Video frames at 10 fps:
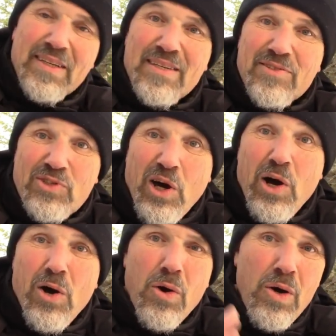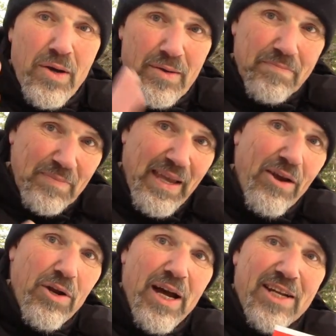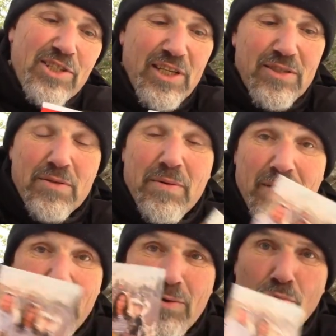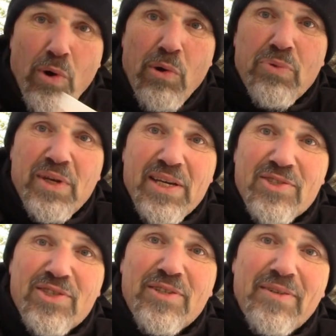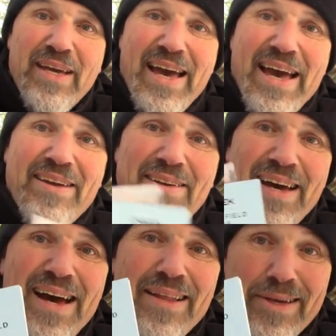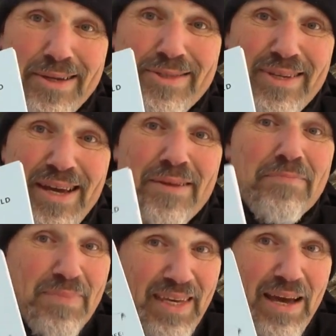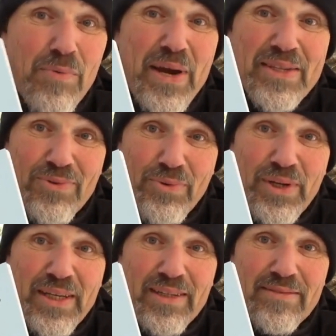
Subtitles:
So Aaron Hutchings wrote this, and like I said, can't wait to read it.